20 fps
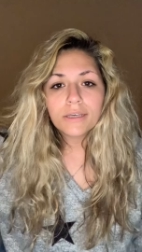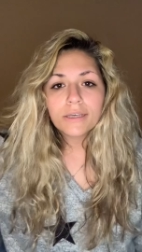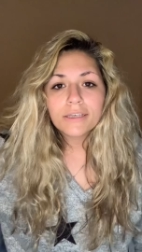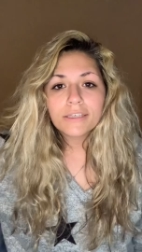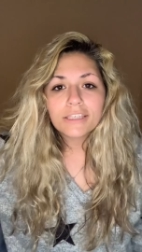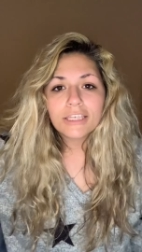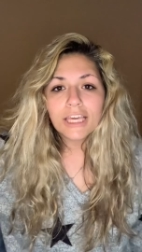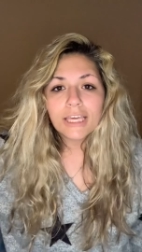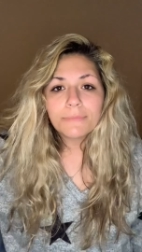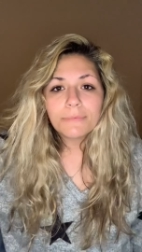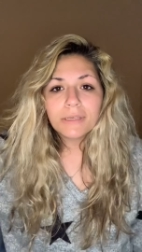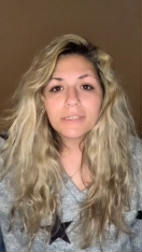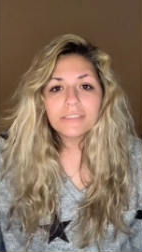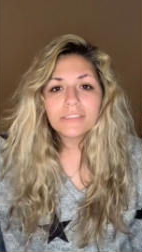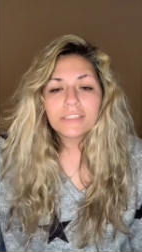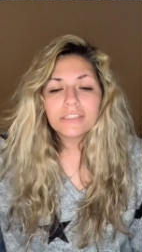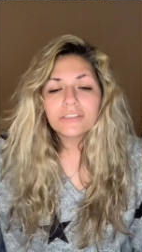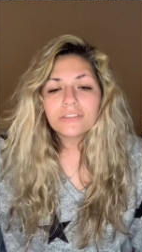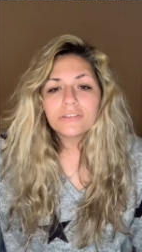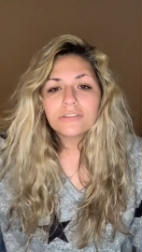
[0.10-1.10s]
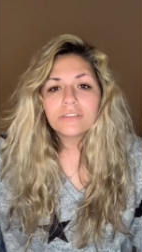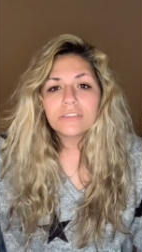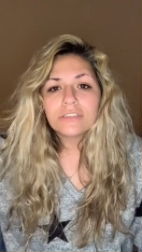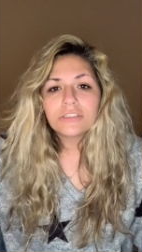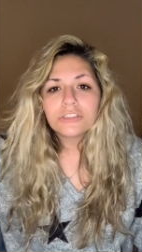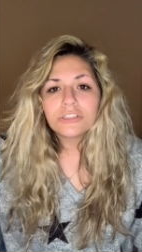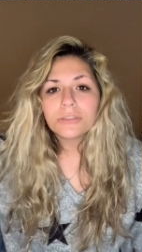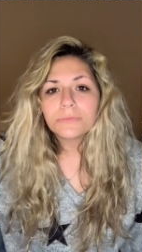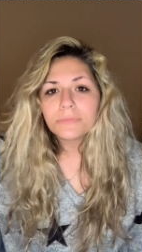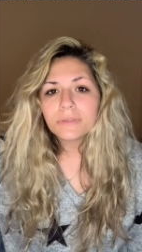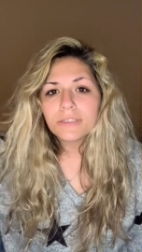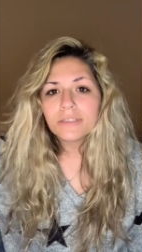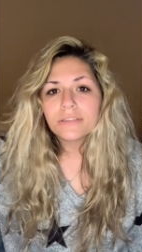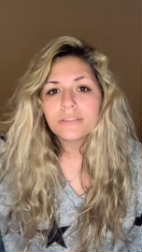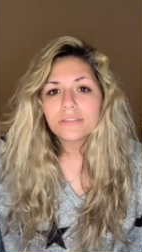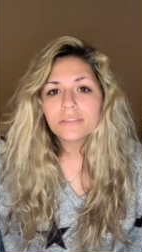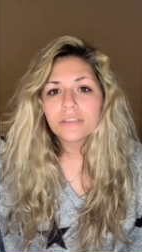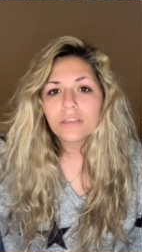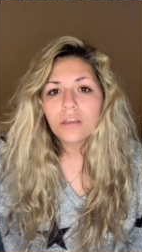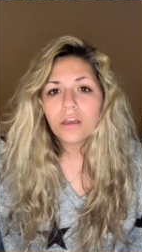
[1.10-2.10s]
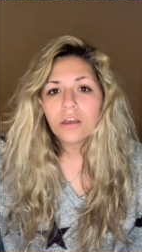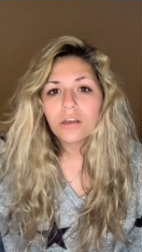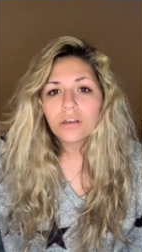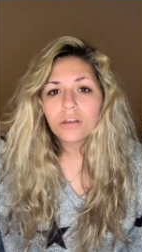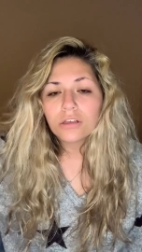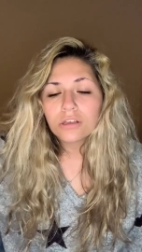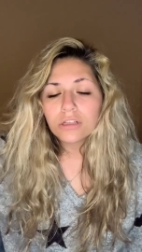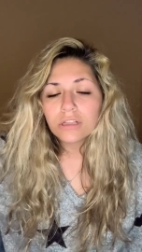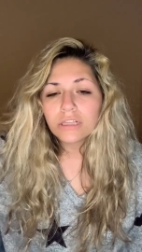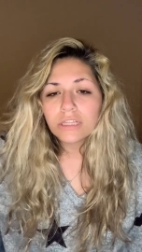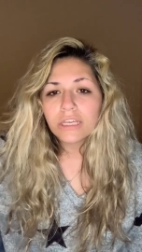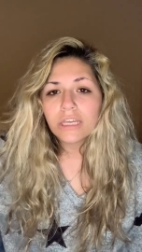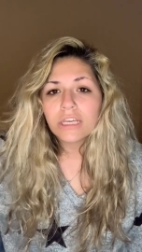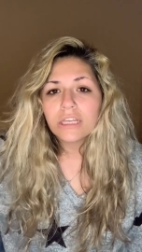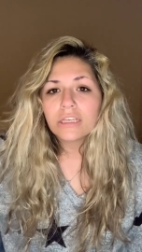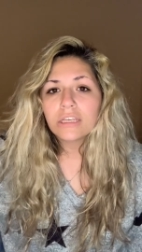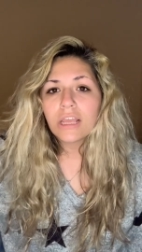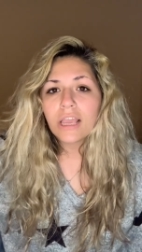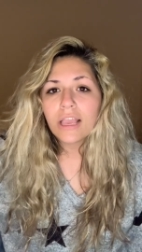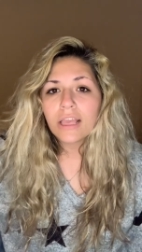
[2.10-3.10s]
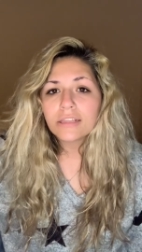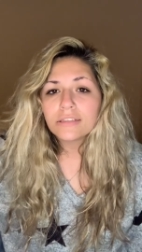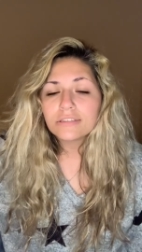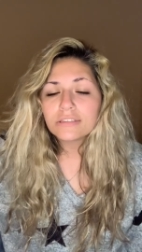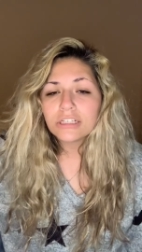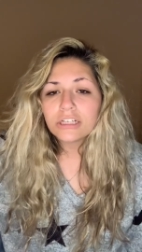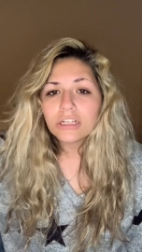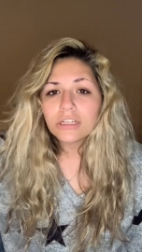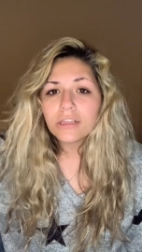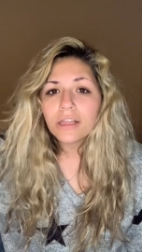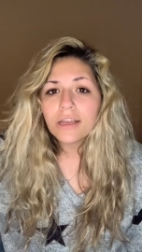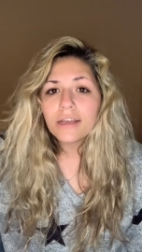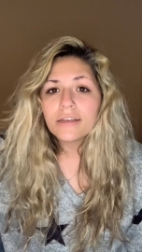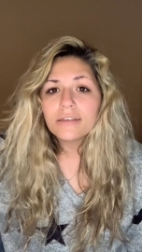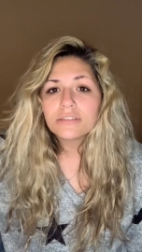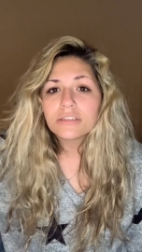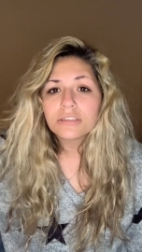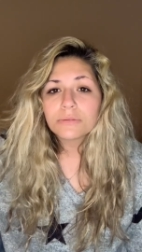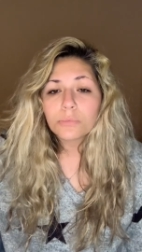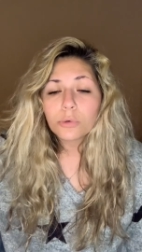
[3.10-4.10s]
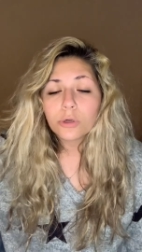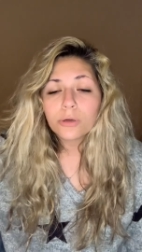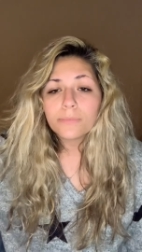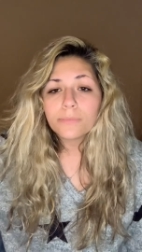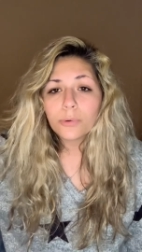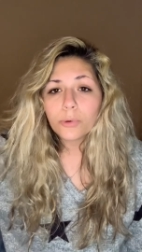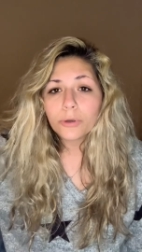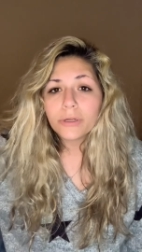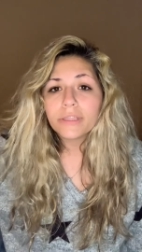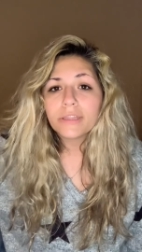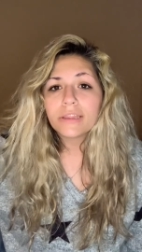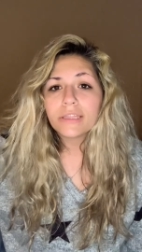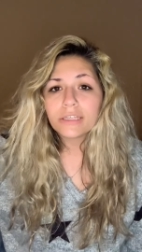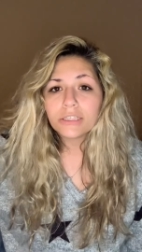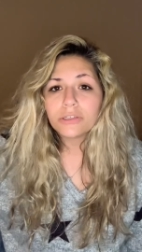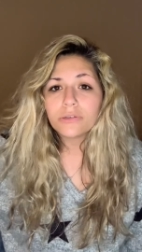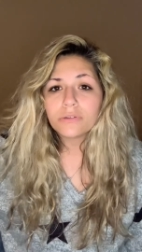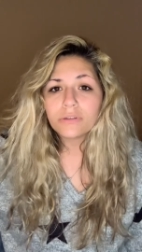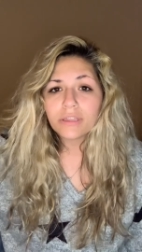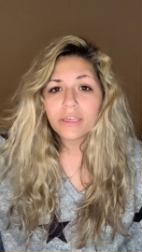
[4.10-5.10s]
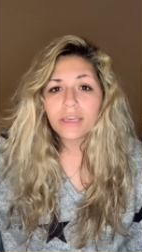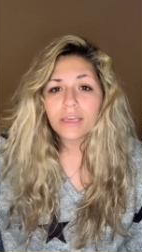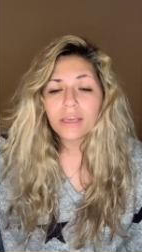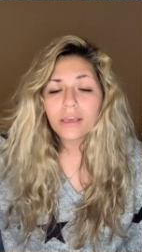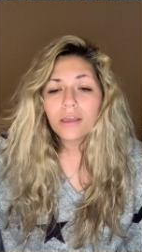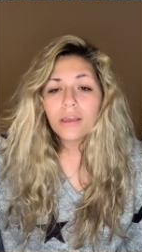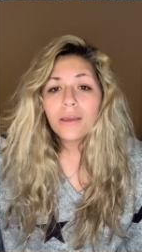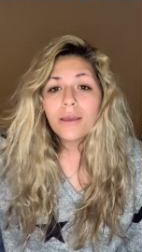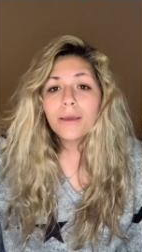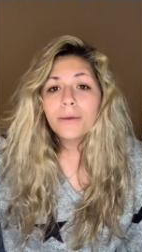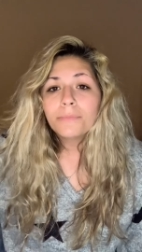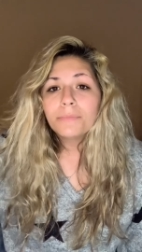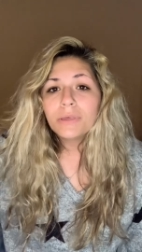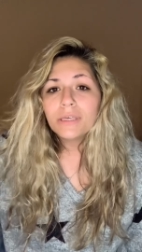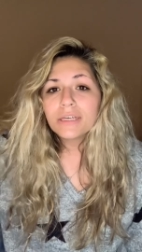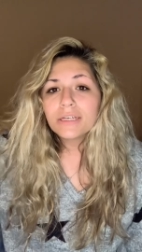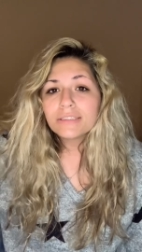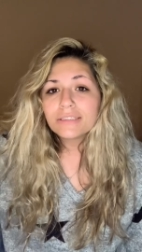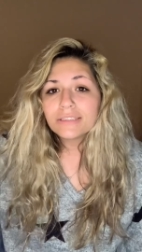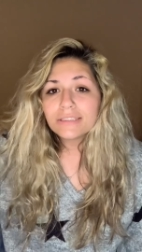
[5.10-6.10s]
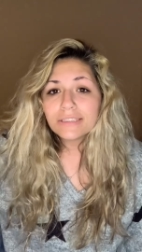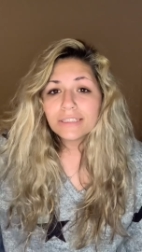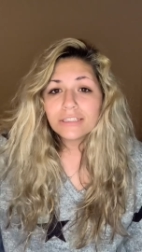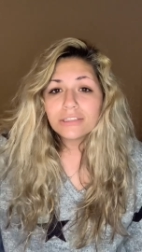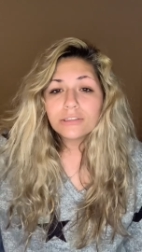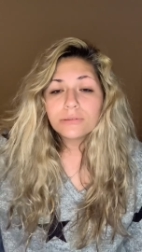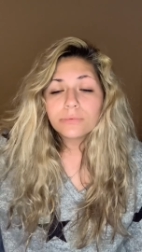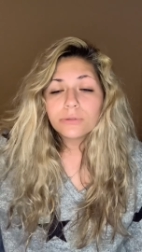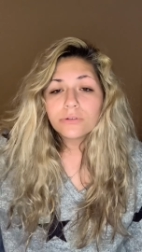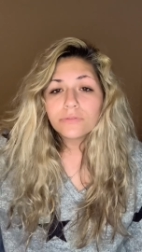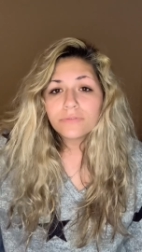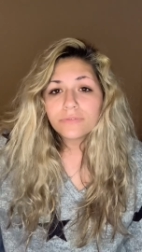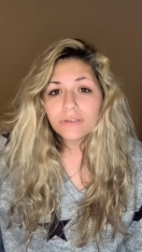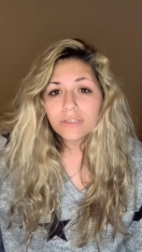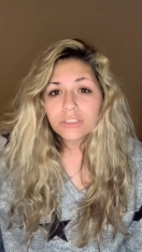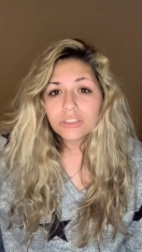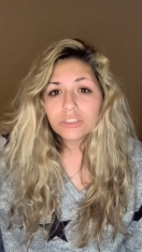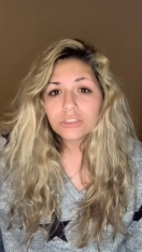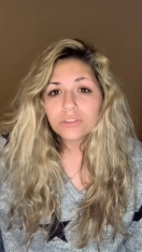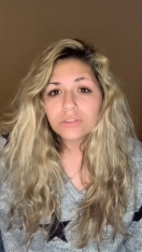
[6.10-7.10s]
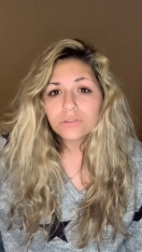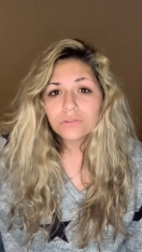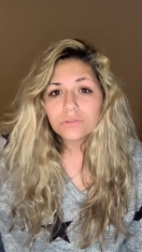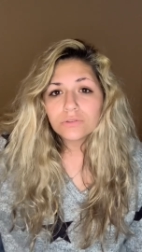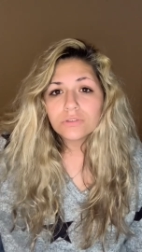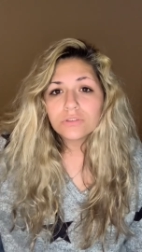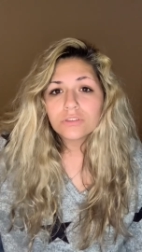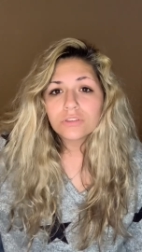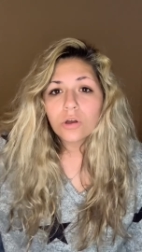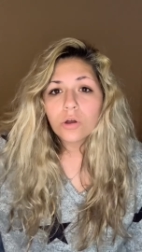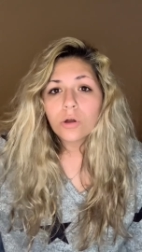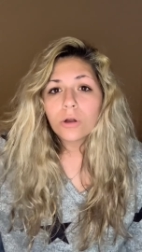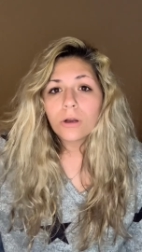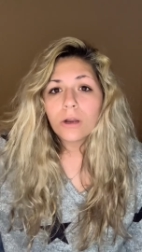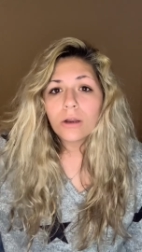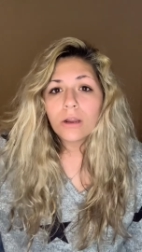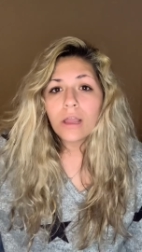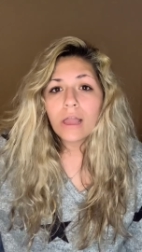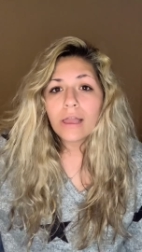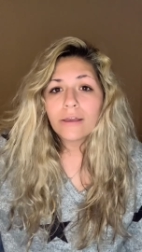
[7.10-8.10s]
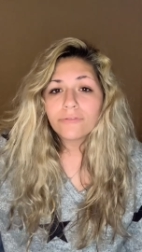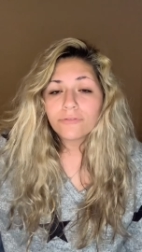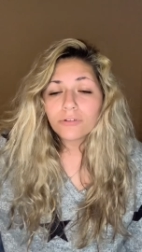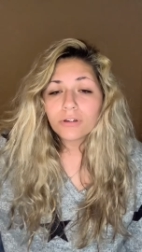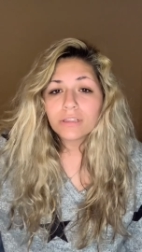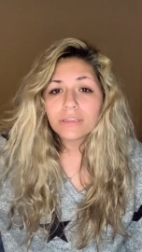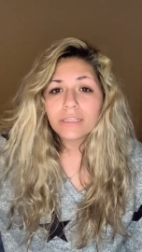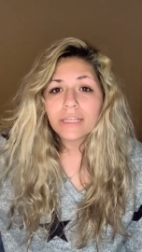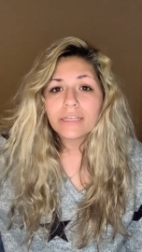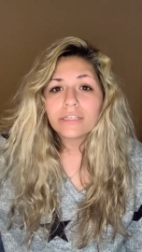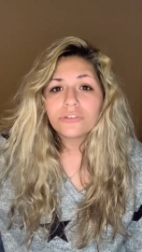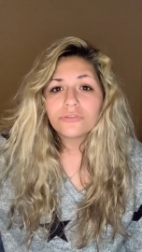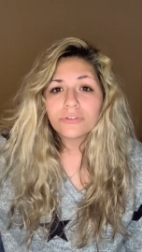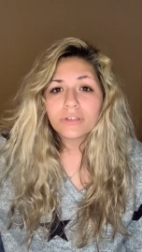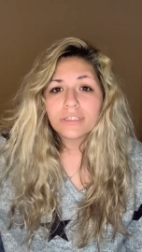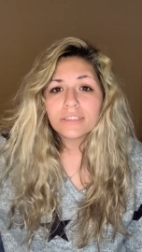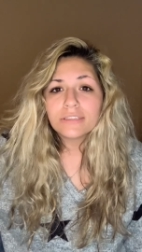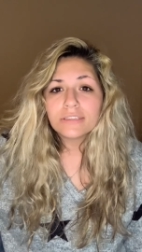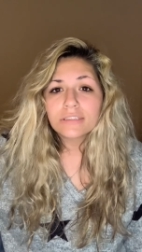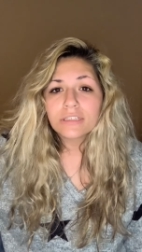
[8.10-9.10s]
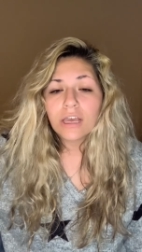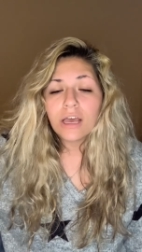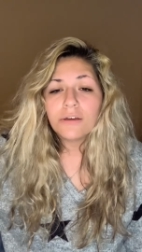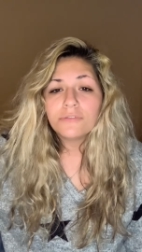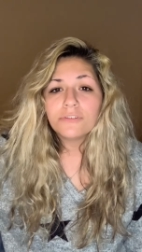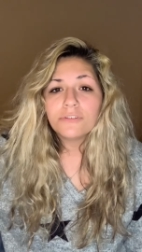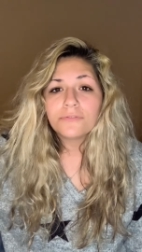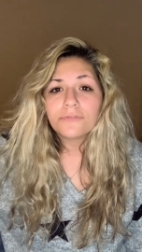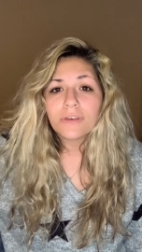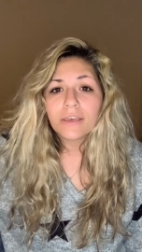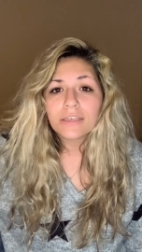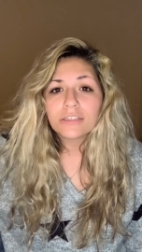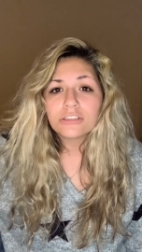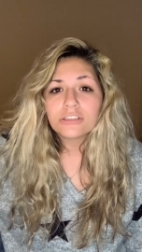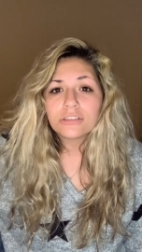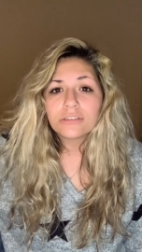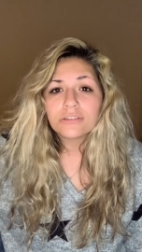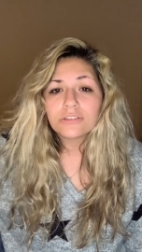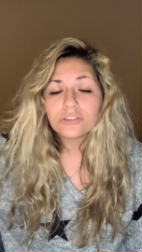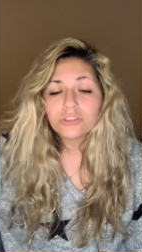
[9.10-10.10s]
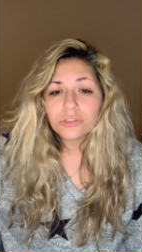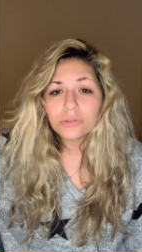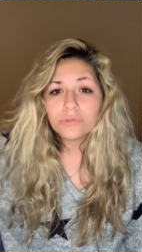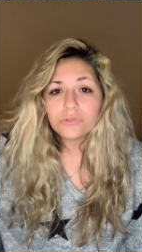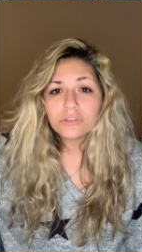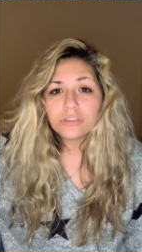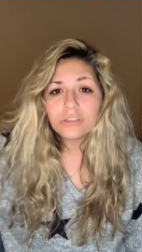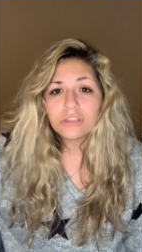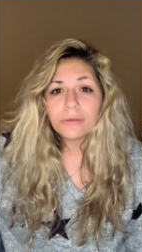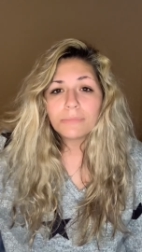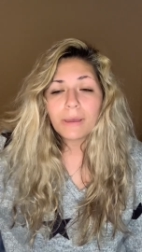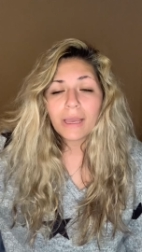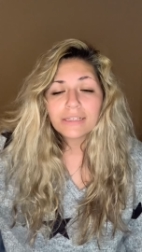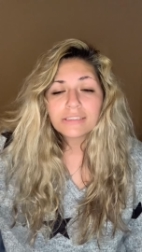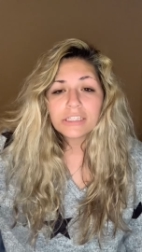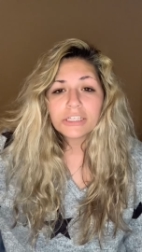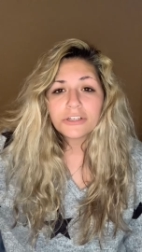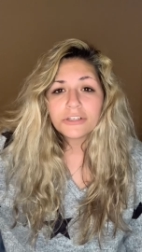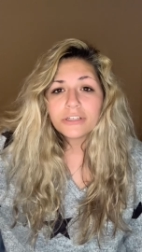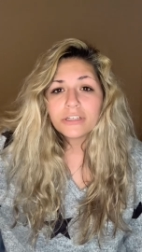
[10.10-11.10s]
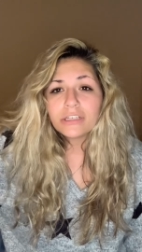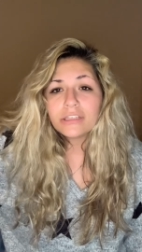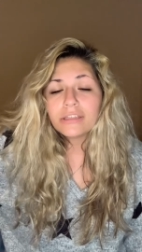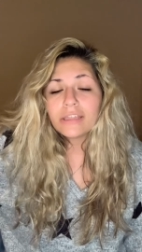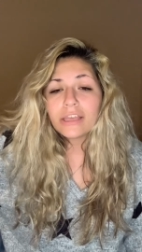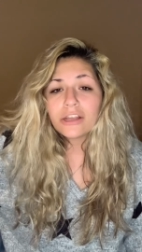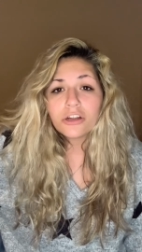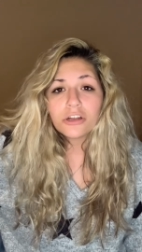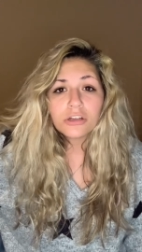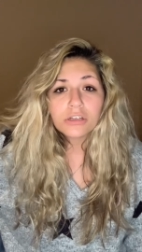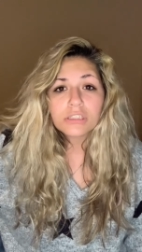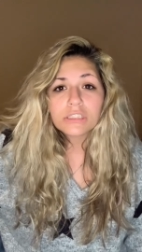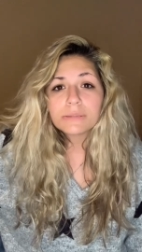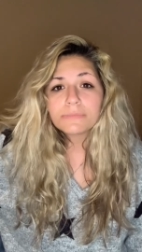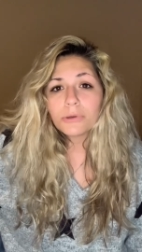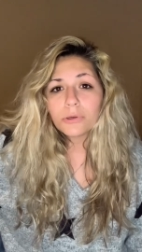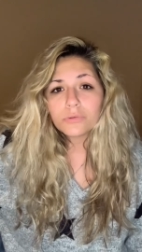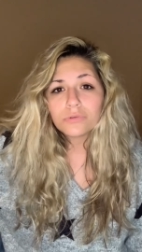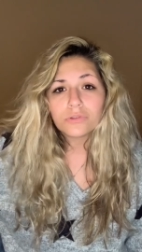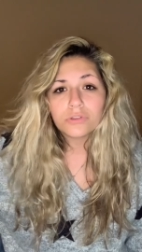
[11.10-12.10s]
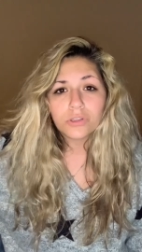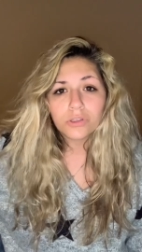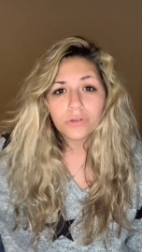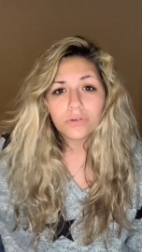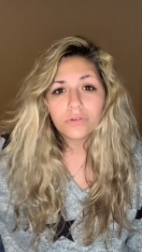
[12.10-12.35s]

Keeping dental instruments clean and sterilized is more important than you think because dental professionals are at frontline risk of infections due to the bacteria they are exposed to.